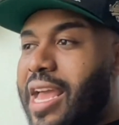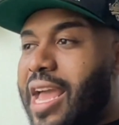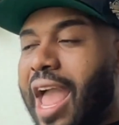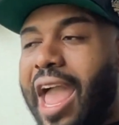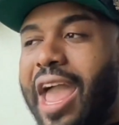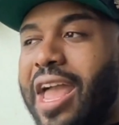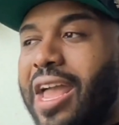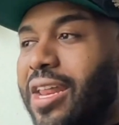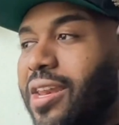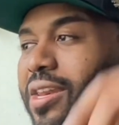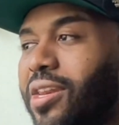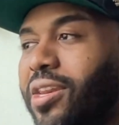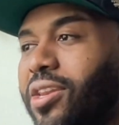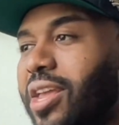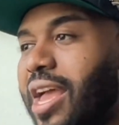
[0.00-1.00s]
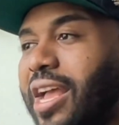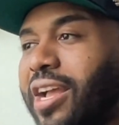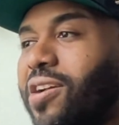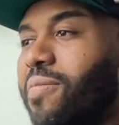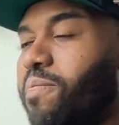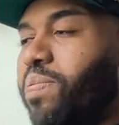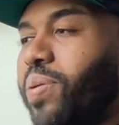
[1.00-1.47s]
and
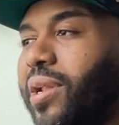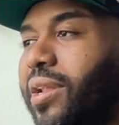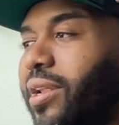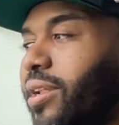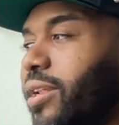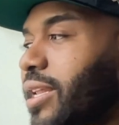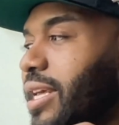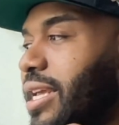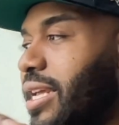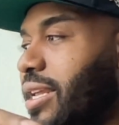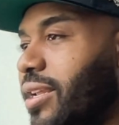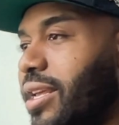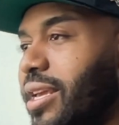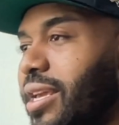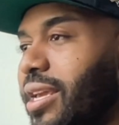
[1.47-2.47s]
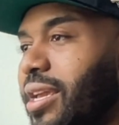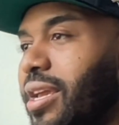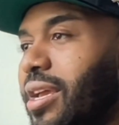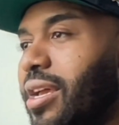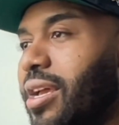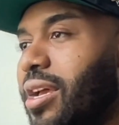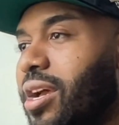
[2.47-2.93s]
completely
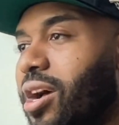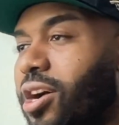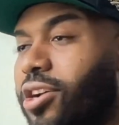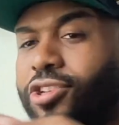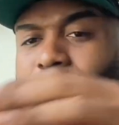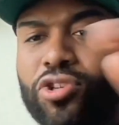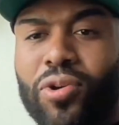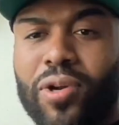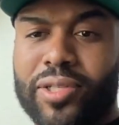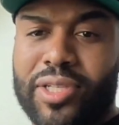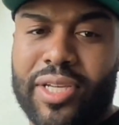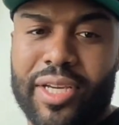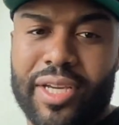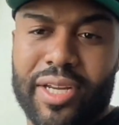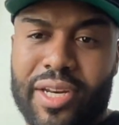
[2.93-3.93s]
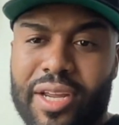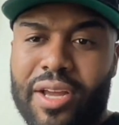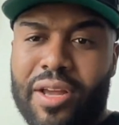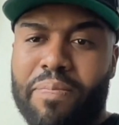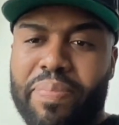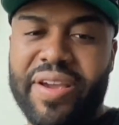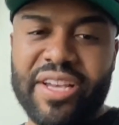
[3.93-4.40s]
assaulted
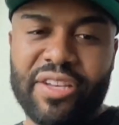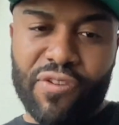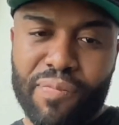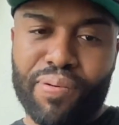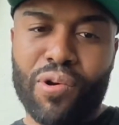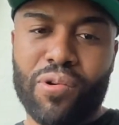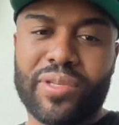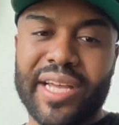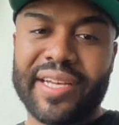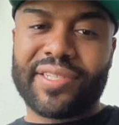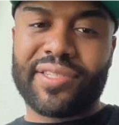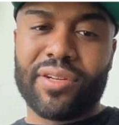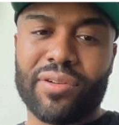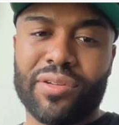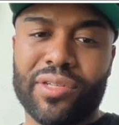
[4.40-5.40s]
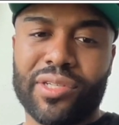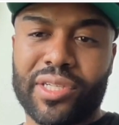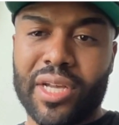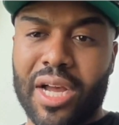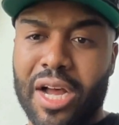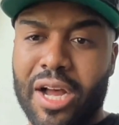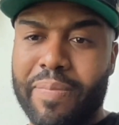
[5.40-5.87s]
peaceful protesters
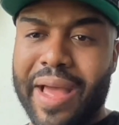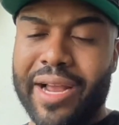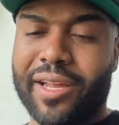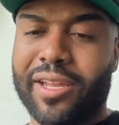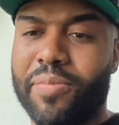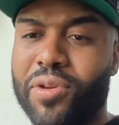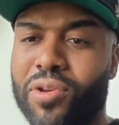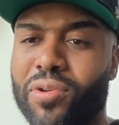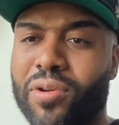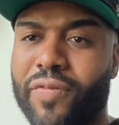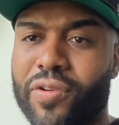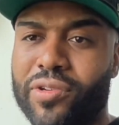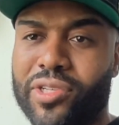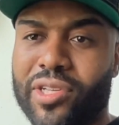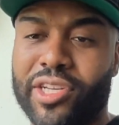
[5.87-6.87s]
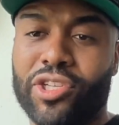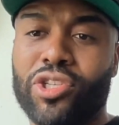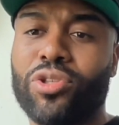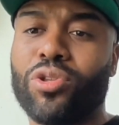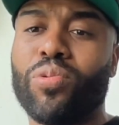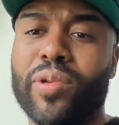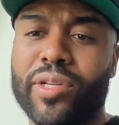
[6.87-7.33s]
at Columbia University,
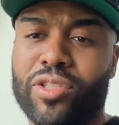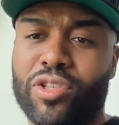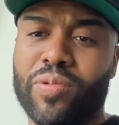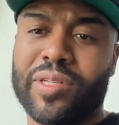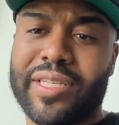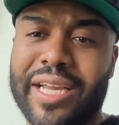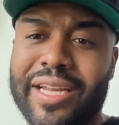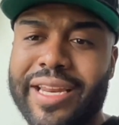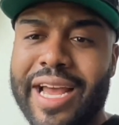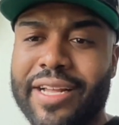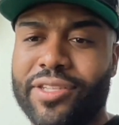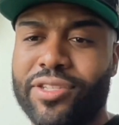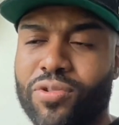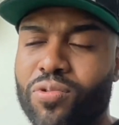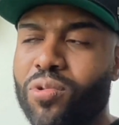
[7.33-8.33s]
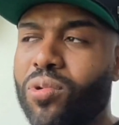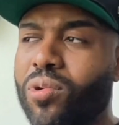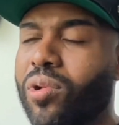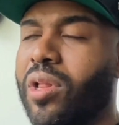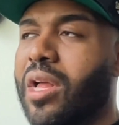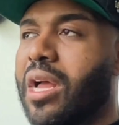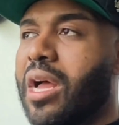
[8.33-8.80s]
students who attend that
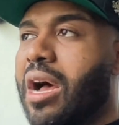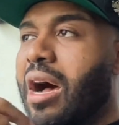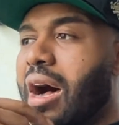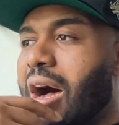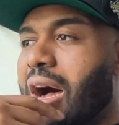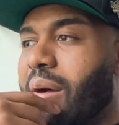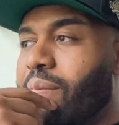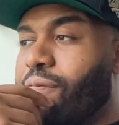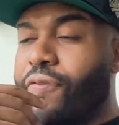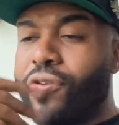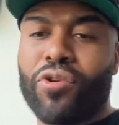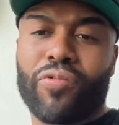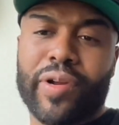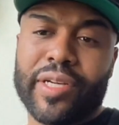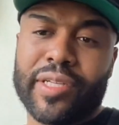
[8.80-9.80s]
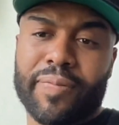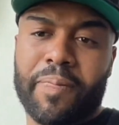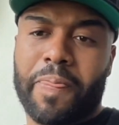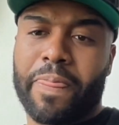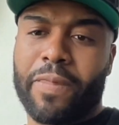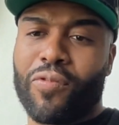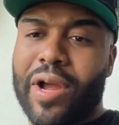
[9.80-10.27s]
school for no reason,
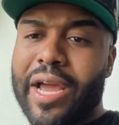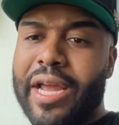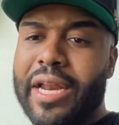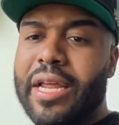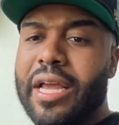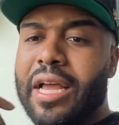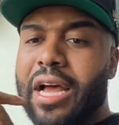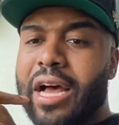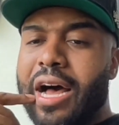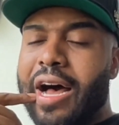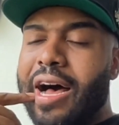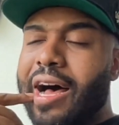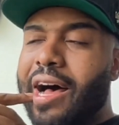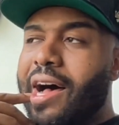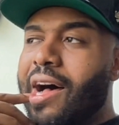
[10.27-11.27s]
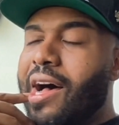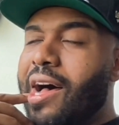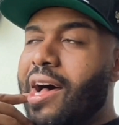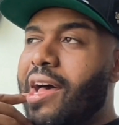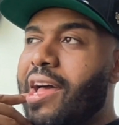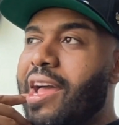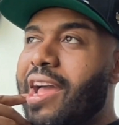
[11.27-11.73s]
right?
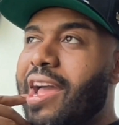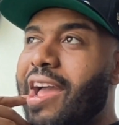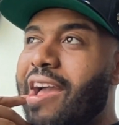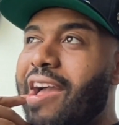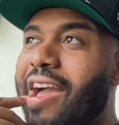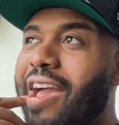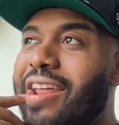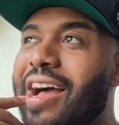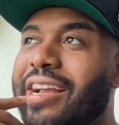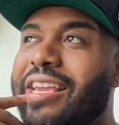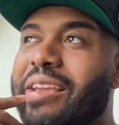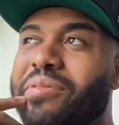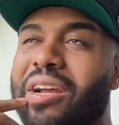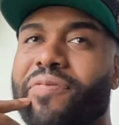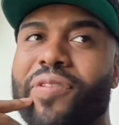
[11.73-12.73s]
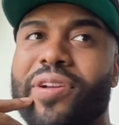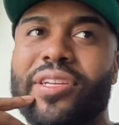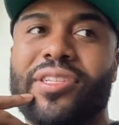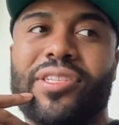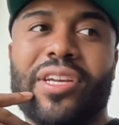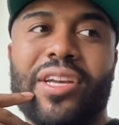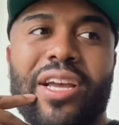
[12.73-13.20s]
Uh, and Hakeem
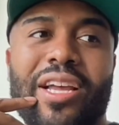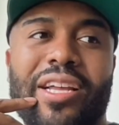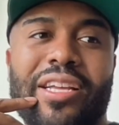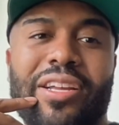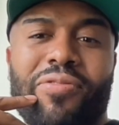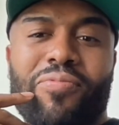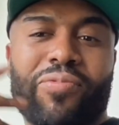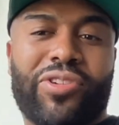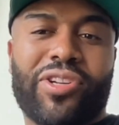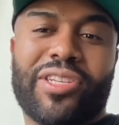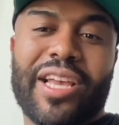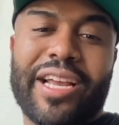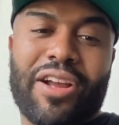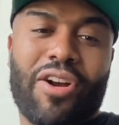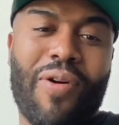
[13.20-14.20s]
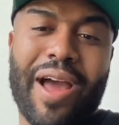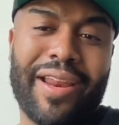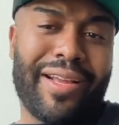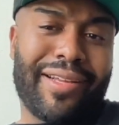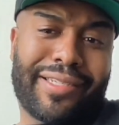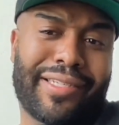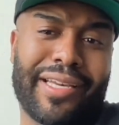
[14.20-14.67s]
Jeffries was just like, "Oh, I
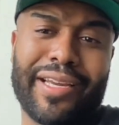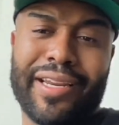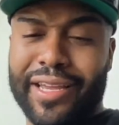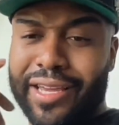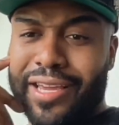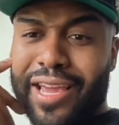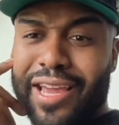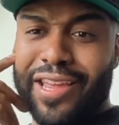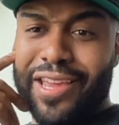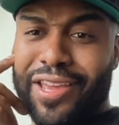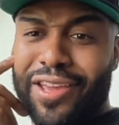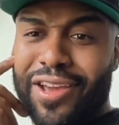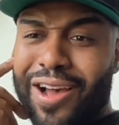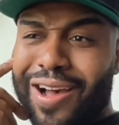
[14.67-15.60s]
didn't see any